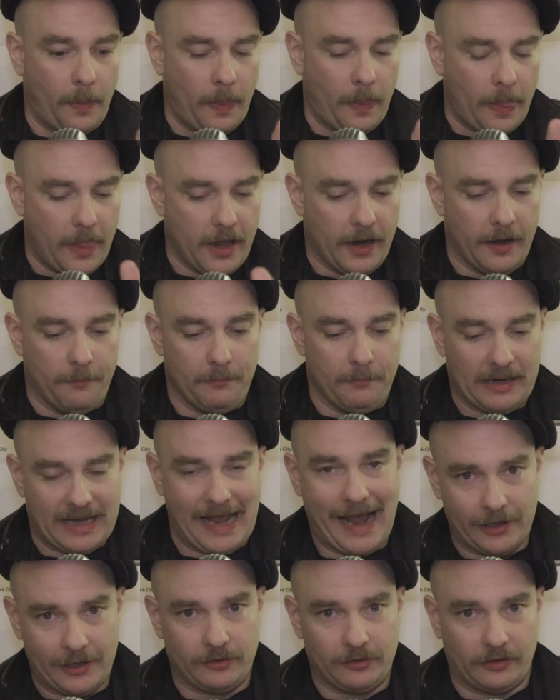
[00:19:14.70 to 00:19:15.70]
uh,
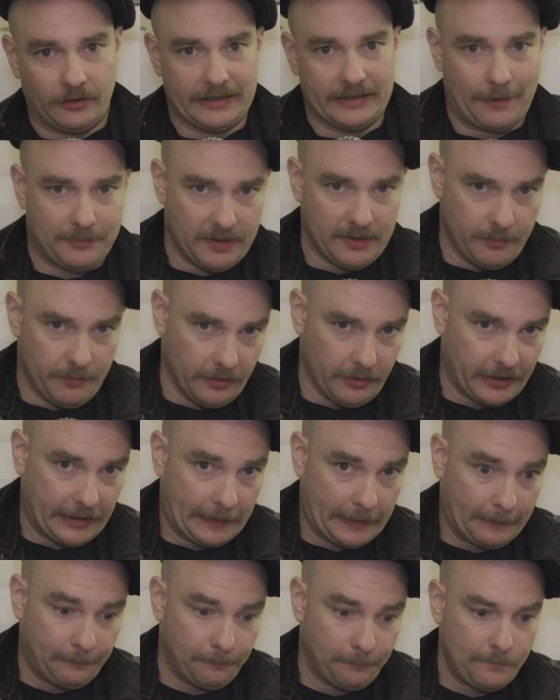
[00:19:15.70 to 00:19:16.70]
mechanical adaptability.
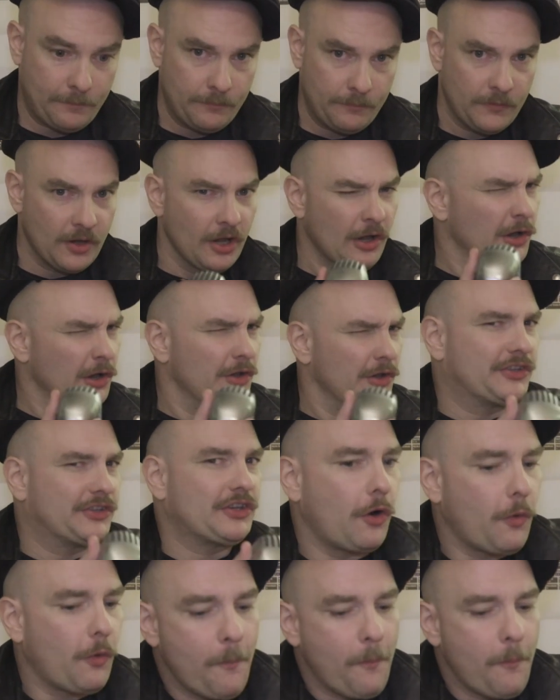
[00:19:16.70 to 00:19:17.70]
So,